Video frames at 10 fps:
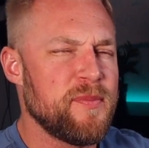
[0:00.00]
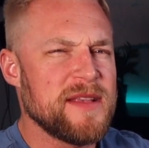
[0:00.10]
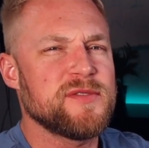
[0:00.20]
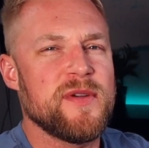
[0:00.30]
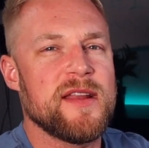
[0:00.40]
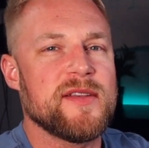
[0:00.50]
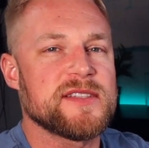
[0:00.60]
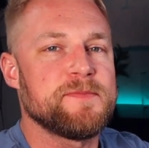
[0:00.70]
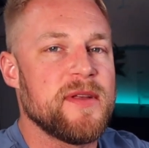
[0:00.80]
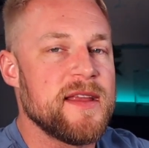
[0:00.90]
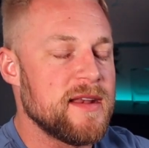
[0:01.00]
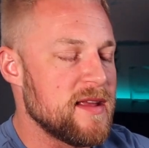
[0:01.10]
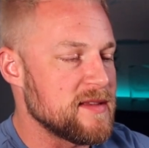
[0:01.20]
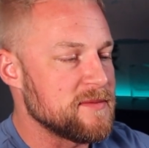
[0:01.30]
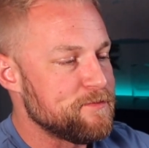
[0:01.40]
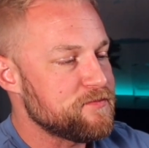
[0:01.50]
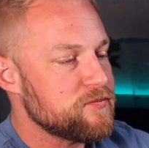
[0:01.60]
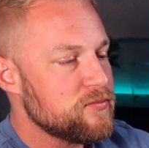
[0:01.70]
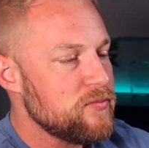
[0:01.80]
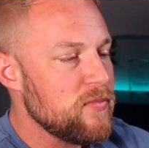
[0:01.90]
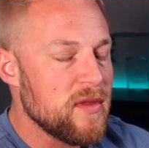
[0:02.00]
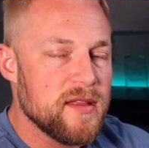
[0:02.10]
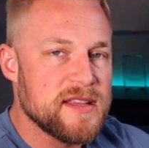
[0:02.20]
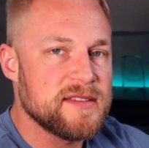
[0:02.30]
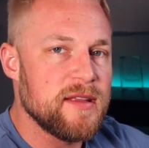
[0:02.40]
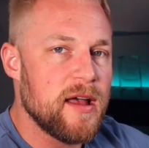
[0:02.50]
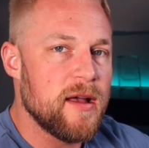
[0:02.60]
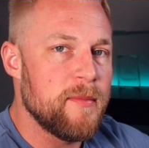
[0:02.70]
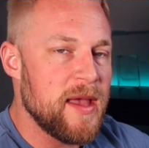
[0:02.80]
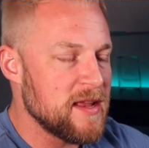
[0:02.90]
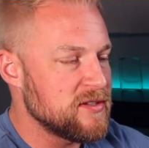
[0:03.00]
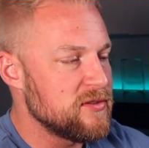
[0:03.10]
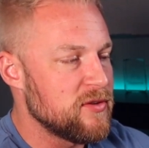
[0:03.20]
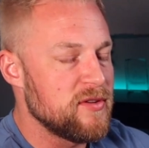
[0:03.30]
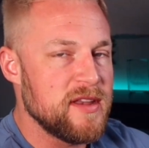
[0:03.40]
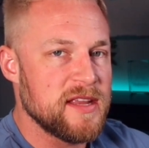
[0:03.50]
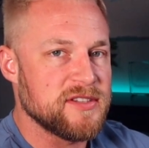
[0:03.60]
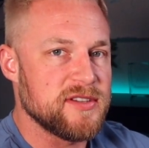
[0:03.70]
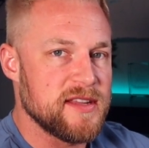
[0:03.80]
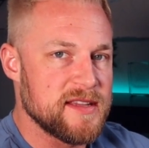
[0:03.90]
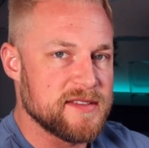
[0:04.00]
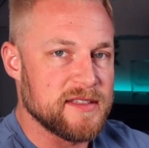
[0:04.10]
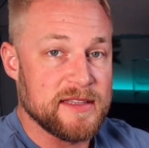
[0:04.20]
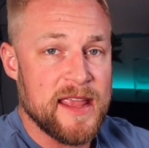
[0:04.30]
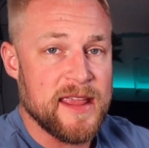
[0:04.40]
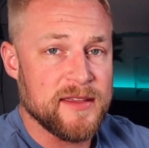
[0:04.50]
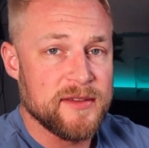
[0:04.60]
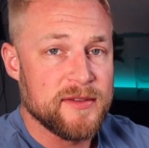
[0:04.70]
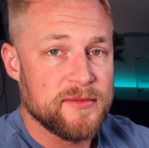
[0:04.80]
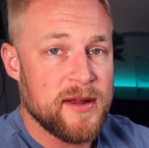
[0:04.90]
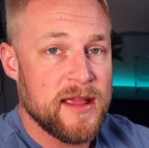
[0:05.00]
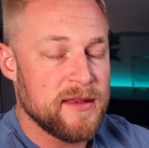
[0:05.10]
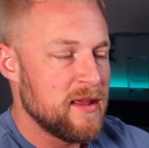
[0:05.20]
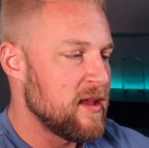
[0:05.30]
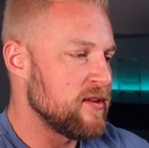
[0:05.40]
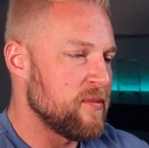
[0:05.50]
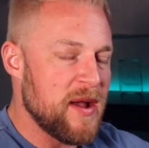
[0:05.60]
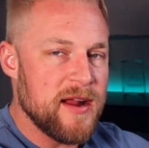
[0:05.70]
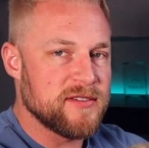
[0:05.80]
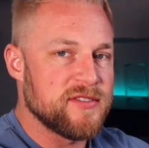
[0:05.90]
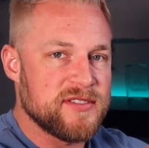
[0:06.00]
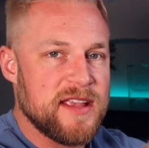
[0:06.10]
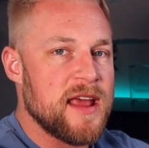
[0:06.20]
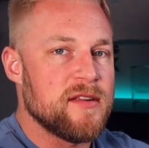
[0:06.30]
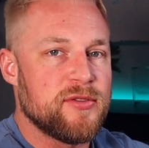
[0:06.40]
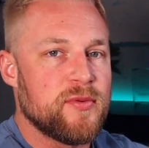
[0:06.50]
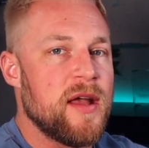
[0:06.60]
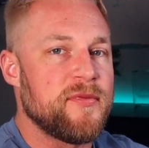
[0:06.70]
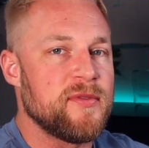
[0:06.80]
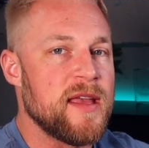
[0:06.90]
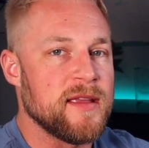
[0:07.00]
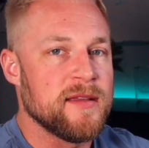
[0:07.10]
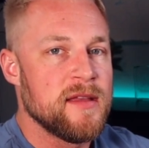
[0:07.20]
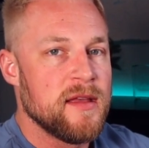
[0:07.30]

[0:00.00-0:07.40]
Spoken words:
best way to explain it is, let's imagine your niche is a lake, right? And your buyers are scattered throughout the lake.